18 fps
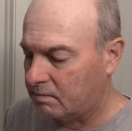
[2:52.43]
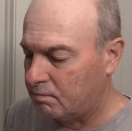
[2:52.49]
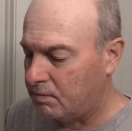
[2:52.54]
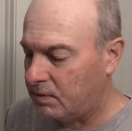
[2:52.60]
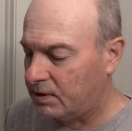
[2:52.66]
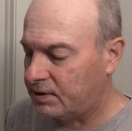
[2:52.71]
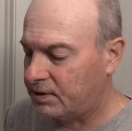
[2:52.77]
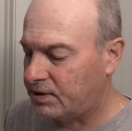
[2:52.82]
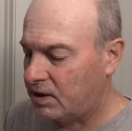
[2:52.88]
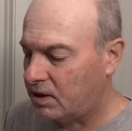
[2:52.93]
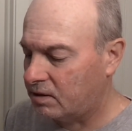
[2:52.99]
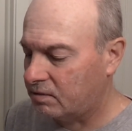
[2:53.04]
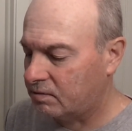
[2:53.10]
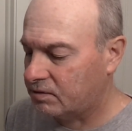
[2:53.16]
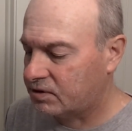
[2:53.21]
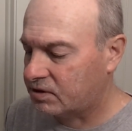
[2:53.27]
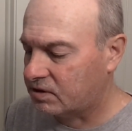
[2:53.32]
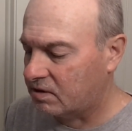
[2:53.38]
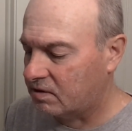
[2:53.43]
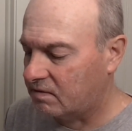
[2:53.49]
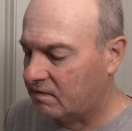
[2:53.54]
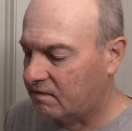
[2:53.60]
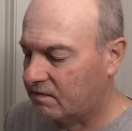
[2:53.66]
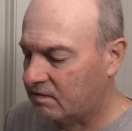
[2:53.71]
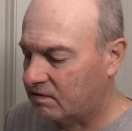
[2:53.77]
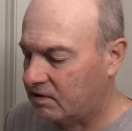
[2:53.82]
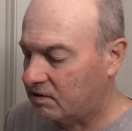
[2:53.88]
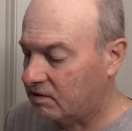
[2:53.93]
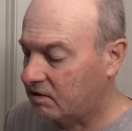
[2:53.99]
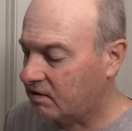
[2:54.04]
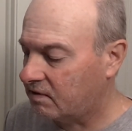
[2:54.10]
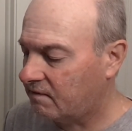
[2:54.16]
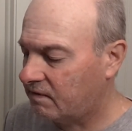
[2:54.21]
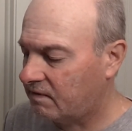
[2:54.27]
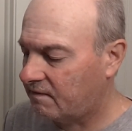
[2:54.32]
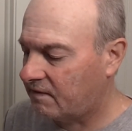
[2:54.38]
Mid notes of
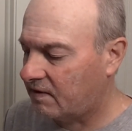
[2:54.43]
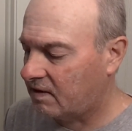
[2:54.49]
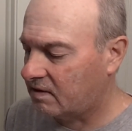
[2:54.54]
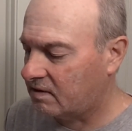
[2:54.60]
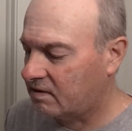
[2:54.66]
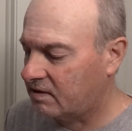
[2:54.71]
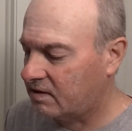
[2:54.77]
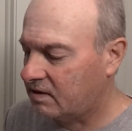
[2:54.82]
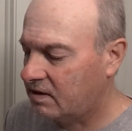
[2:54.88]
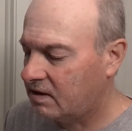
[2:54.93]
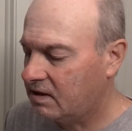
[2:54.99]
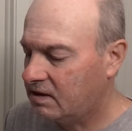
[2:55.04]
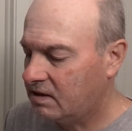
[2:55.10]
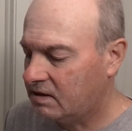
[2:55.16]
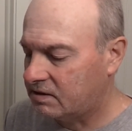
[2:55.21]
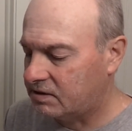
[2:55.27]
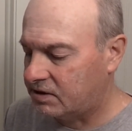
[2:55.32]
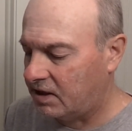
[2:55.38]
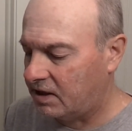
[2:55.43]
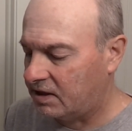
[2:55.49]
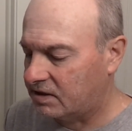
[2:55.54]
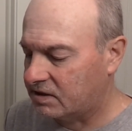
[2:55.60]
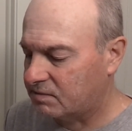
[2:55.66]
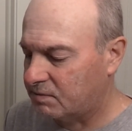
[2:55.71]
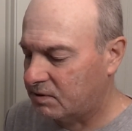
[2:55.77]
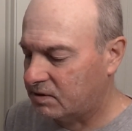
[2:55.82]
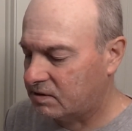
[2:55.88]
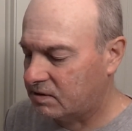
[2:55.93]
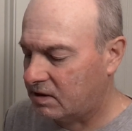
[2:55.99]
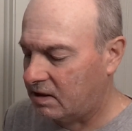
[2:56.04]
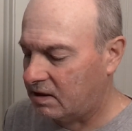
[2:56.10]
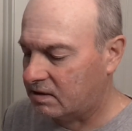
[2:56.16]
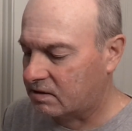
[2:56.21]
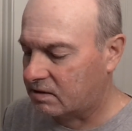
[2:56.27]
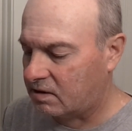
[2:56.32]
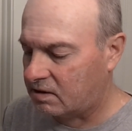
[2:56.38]
lily of the valley, jasmine,
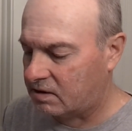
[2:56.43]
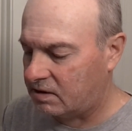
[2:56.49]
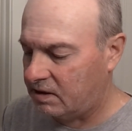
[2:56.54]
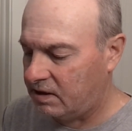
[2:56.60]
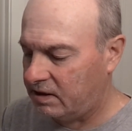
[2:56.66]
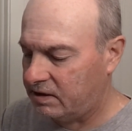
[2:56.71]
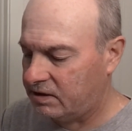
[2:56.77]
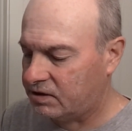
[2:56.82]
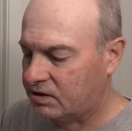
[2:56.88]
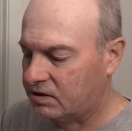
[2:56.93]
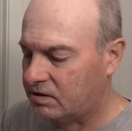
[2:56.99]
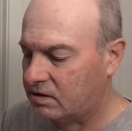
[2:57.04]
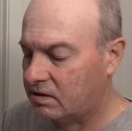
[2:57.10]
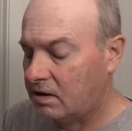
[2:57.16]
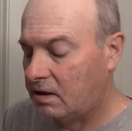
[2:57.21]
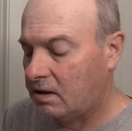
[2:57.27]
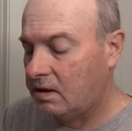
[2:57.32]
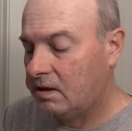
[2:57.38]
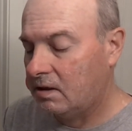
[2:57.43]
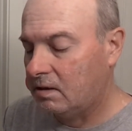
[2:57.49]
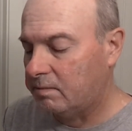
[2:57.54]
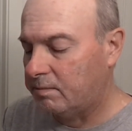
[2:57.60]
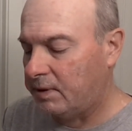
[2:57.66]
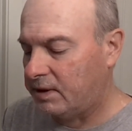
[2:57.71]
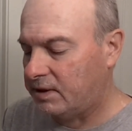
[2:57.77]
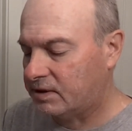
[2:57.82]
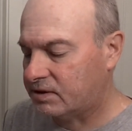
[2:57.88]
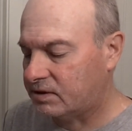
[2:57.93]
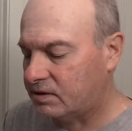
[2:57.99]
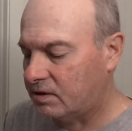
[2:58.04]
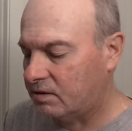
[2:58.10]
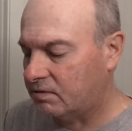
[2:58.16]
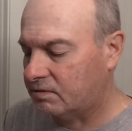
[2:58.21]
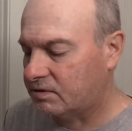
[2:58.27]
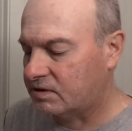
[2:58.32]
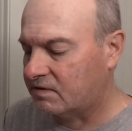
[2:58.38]
and carnation. Base
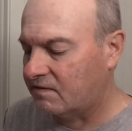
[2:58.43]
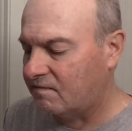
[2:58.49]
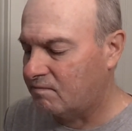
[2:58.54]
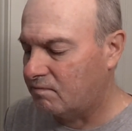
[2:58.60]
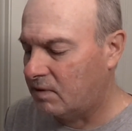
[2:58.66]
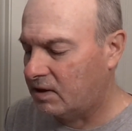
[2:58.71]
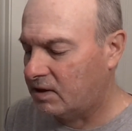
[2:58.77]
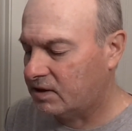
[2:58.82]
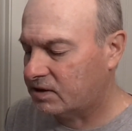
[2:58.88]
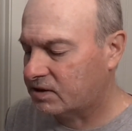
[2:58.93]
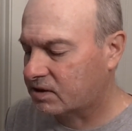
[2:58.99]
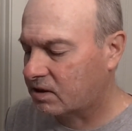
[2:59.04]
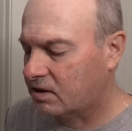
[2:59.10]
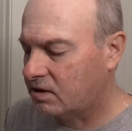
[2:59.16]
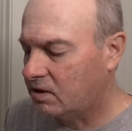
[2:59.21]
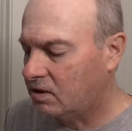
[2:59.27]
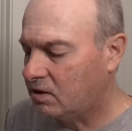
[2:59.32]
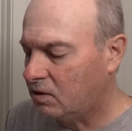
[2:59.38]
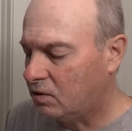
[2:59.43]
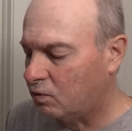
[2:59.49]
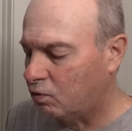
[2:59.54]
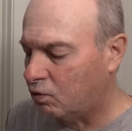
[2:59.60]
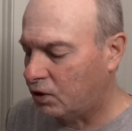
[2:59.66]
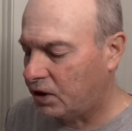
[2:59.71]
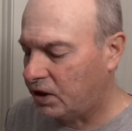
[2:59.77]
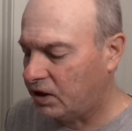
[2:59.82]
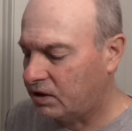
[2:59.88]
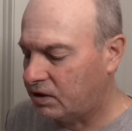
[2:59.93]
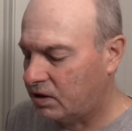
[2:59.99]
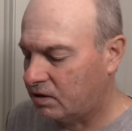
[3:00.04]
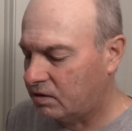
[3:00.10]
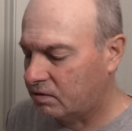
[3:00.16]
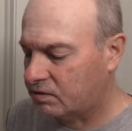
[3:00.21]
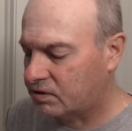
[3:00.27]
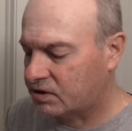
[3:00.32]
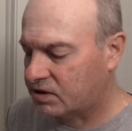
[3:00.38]
notes of musk, woody
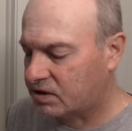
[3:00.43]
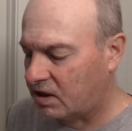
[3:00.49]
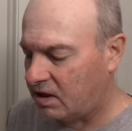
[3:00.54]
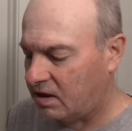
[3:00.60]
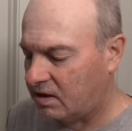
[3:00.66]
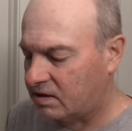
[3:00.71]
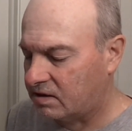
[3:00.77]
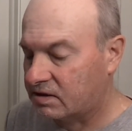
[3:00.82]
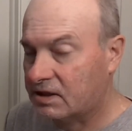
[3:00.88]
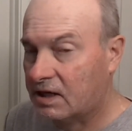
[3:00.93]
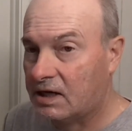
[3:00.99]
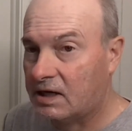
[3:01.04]
notes, and